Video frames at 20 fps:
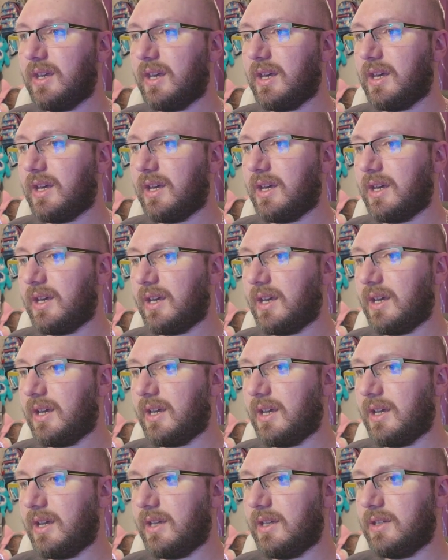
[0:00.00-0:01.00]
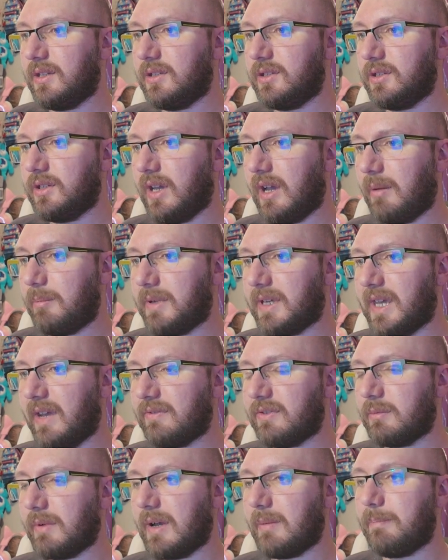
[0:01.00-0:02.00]
I'd be
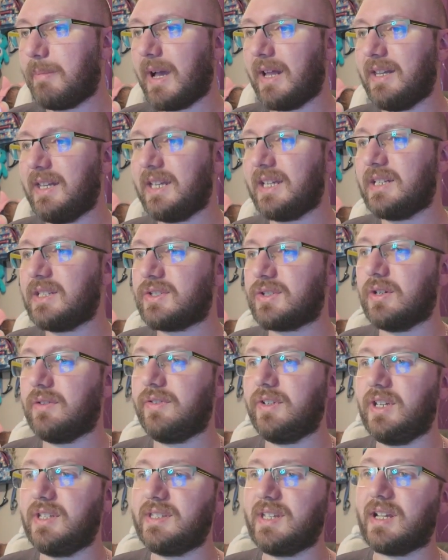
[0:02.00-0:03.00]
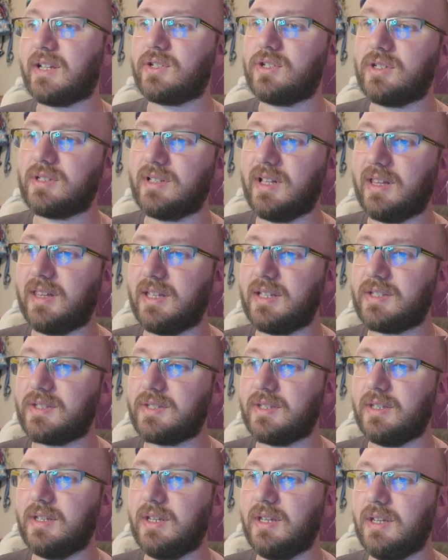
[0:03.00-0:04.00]
careful about banding and stuff in your textures like
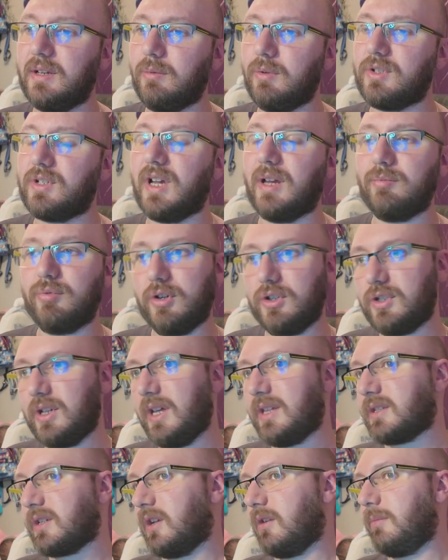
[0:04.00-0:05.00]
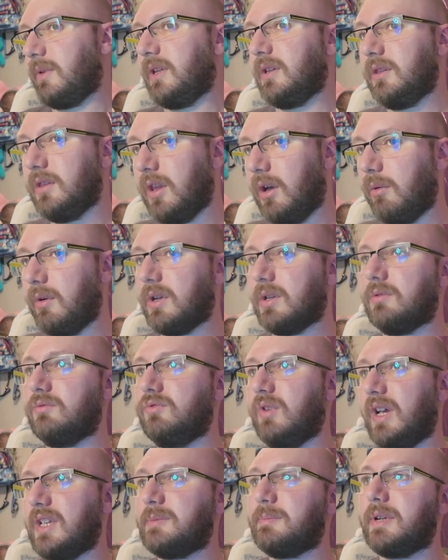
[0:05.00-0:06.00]
this, which I appreciate. It's going to be lower
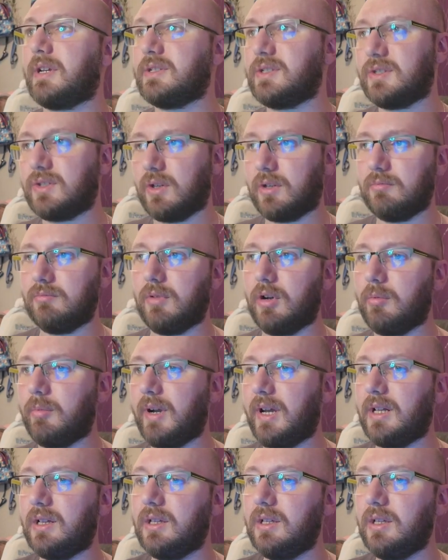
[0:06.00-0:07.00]
res because it's on mobile.